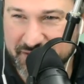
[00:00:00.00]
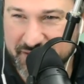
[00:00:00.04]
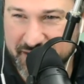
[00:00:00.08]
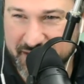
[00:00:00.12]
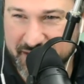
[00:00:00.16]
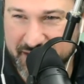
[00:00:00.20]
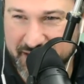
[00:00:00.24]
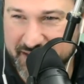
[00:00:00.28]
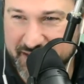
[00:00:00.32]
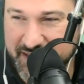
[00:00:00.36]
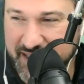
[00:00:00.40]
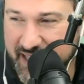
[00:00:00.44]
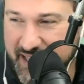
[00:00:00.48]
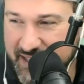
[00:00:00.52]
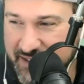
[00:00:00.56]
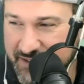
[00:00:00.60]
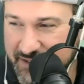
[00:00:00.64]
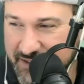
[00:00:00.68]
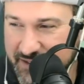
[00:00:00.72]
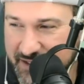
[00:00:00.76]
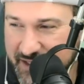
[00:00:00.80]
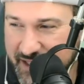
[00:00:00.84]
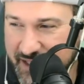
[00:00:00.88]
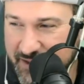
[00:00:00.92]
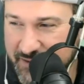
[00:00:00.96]
that that
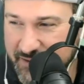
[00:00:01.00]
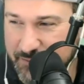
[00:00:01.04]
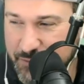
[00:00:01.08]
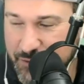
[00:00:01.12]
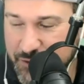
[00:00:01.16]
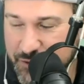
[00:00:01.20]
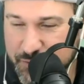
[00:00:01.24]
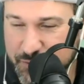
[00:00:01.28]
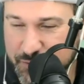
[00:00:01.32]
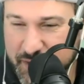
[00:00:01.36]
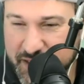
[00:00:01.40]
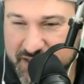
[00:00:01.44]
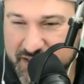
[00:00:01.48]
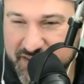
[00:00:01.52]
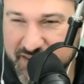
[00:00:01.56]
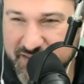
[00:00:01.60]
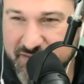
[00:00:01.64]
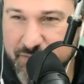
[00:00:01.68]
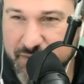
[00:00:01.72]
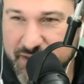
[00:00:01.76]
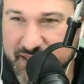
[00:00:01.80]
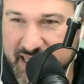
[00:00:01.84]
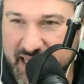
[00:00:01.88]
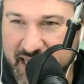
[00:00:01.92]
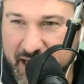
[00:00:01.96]
that perspective
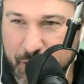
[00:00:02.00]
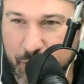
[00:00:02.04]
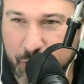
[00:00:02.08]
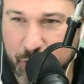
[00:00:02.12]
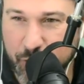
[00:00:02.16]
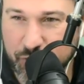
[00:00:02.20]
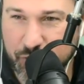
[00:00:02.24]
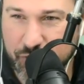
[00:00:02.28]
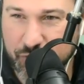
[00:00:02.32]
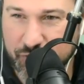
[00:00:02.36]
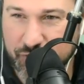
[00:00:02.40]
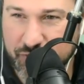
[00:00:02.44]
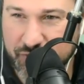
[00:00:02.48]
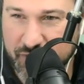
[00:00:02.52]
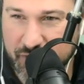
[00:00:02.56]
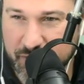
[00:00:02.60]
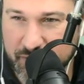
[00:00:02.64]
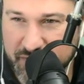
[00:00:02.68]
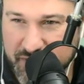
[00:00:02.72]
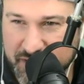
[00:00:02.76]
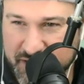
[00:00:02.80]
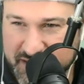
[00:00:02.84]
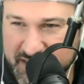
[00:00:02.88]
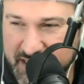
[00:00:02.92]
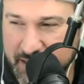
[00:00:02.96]
but now
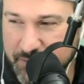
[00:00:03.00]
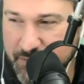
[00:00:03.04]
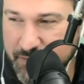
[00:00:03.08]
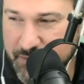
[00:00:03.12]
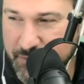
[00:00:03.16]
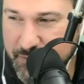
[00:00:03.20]
from the step